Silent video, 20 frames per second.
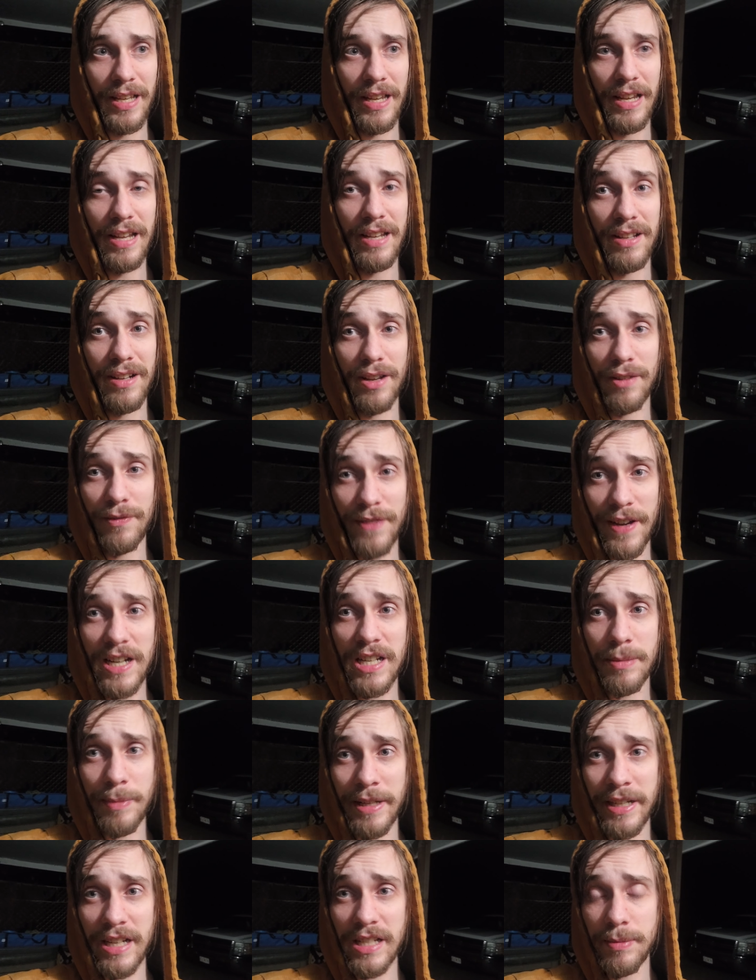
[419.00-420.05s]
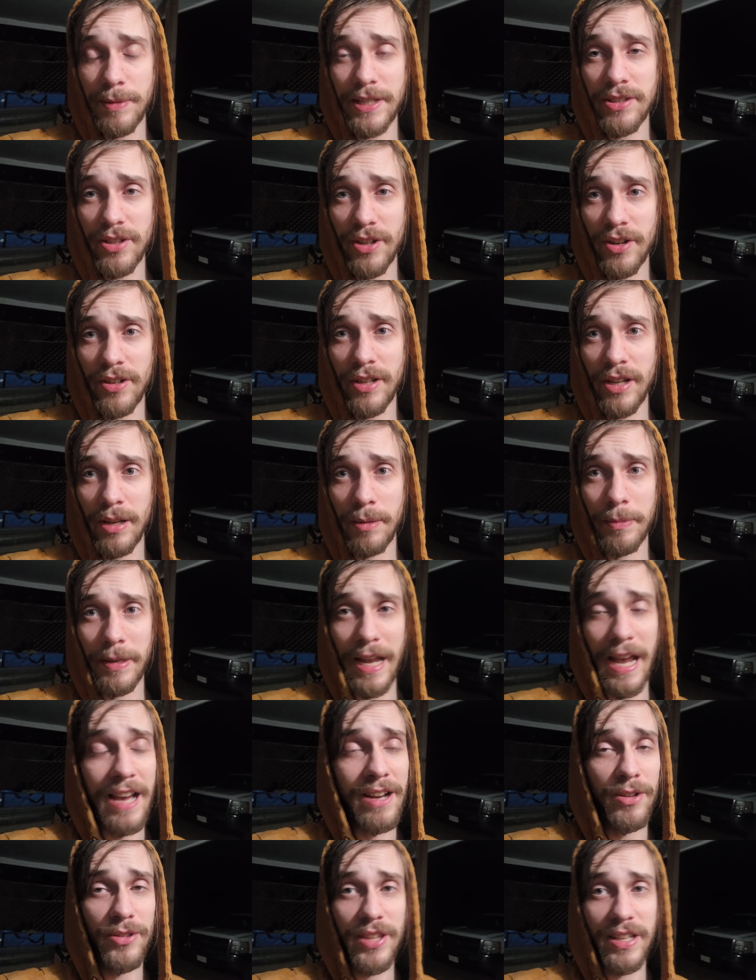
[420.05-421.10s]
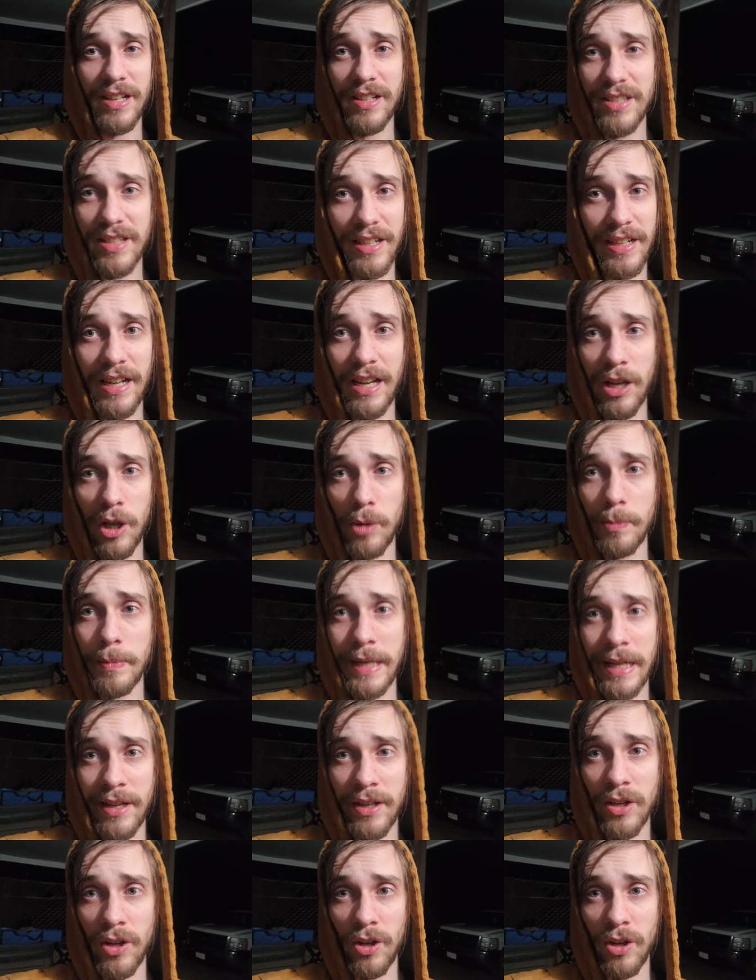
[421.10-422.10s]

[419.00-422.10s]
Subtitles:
offends me, it gets me stirred up. I don't think it's going to help me at